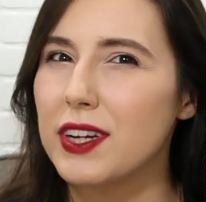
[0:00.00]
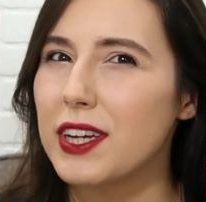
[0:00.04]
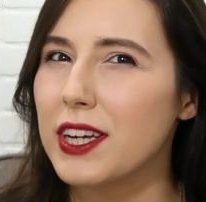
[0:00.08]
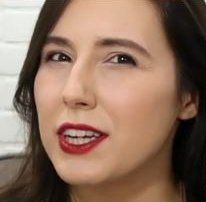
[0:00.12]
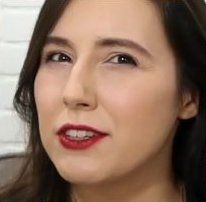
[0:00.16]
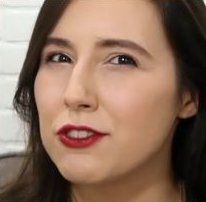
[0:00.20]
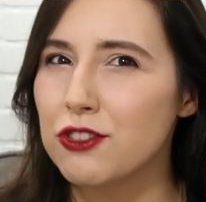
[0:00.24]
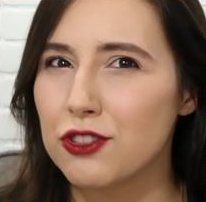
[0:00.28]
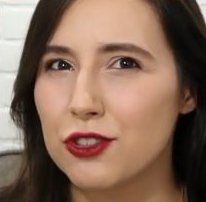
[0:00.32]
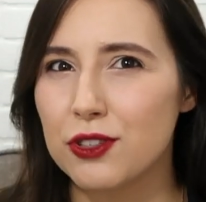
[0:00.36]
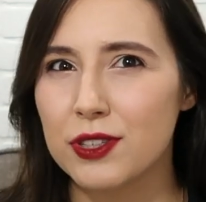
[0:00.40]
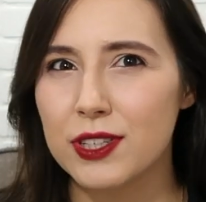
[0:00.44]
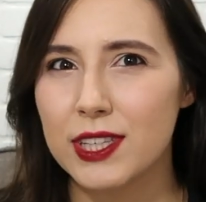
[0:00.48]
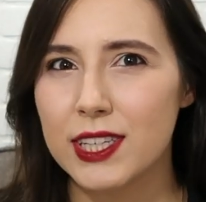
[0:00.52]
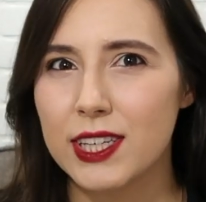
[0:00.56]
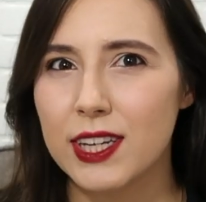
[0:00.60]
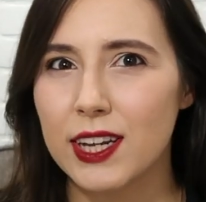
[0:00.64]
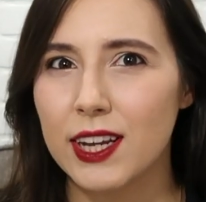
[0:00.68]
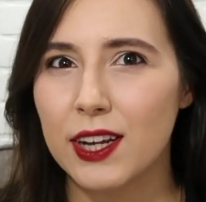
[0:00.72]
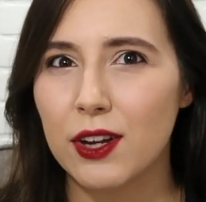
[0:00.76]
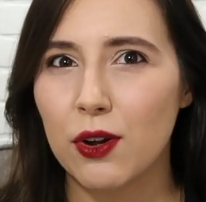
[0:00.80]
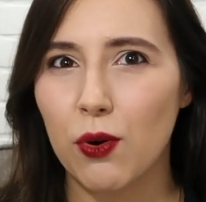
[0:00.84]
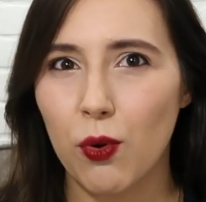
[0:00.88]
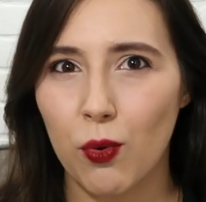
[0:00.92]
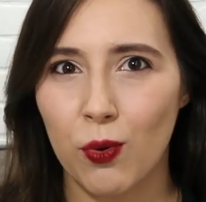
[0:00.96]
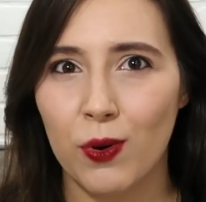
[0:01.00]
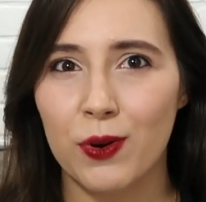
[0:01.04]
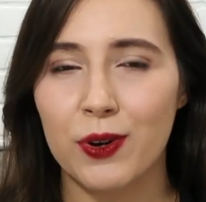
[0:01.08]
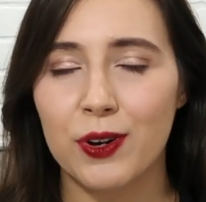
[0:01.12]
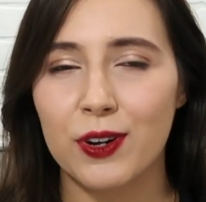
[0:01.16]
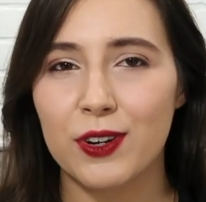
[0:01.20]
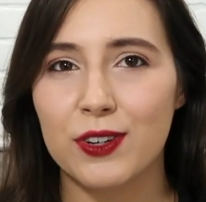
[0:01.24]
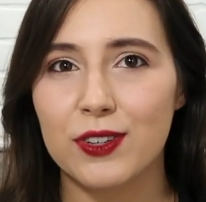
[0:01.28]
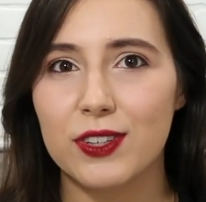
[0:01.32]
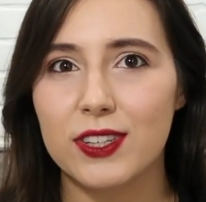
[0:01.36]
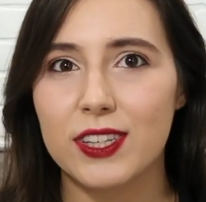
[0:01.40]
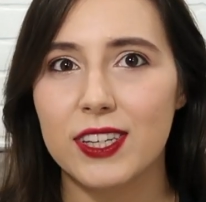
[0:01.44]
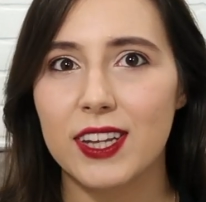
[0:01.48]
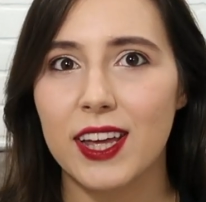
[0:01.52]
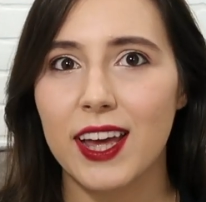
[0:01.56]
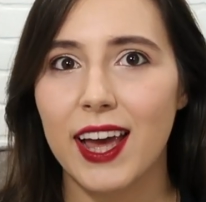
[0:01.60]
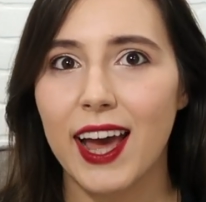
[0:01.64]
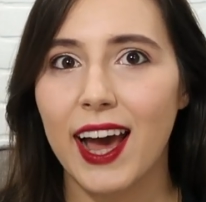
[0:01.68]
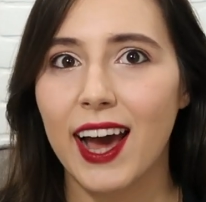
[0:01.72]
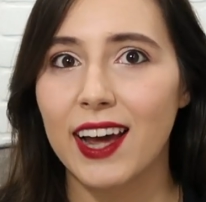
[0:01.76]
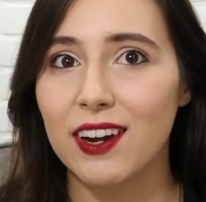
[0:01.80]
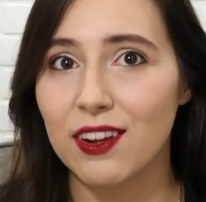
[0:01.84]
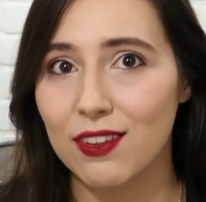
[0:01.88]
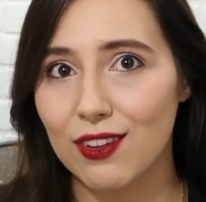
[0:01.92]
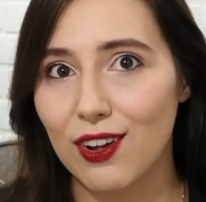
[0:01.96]
interesting order to
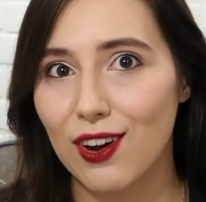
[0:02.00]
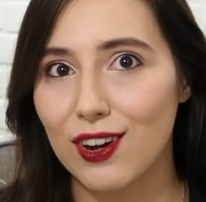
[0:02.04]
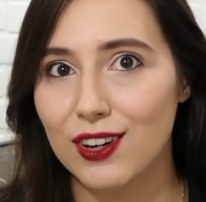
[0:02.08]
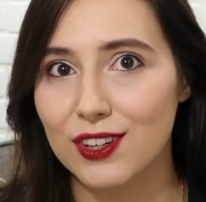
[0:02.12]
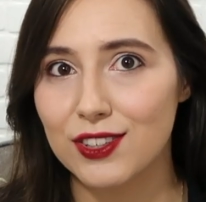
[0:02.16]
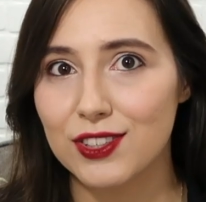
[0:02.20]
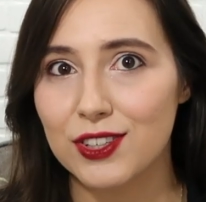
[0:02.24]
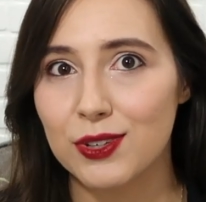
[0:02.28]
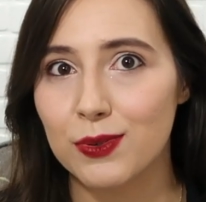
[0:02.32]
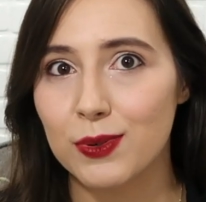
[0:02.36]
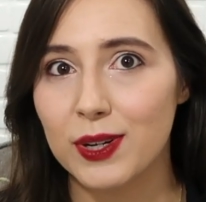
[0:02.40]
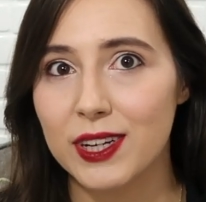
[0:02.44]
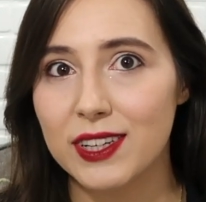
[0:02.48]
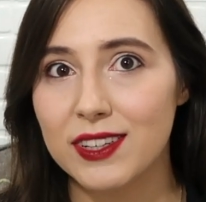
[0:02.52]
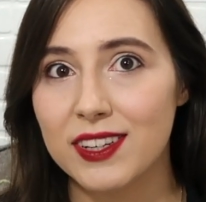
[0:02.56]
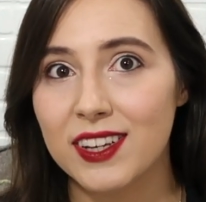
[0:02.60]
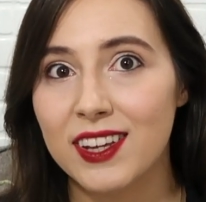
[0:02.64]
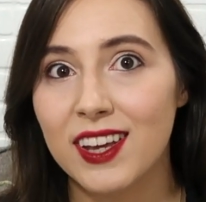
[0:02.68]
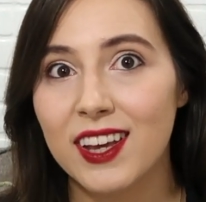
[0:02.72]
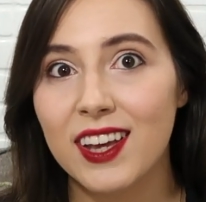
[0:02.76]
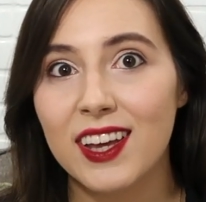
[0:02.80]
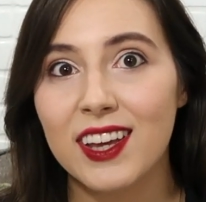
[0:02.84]
add along to it.